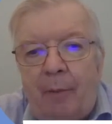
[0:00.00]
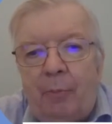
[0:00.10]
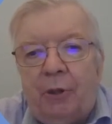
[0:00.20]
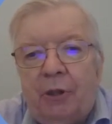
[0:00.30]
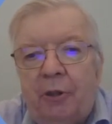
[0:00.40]

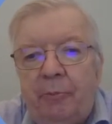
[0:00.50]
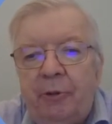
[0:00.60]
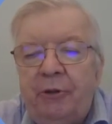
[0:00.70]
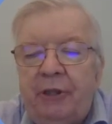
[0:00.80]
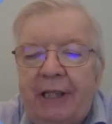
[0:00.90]
but the
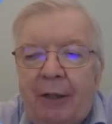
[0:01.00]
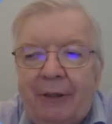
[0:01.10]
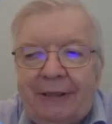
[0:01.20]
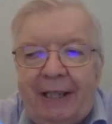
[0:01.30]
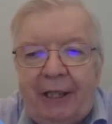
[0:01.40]
community now
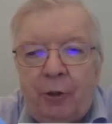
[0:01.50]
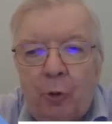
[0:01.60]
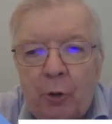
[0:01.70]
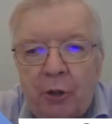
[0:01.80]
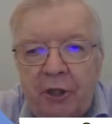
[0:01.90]
has taken
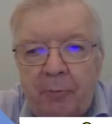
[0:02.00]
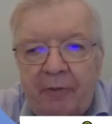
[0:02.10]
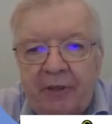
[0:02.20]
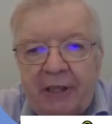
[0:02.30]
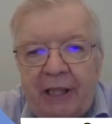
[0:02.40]
ownership
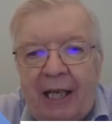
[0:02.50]
of it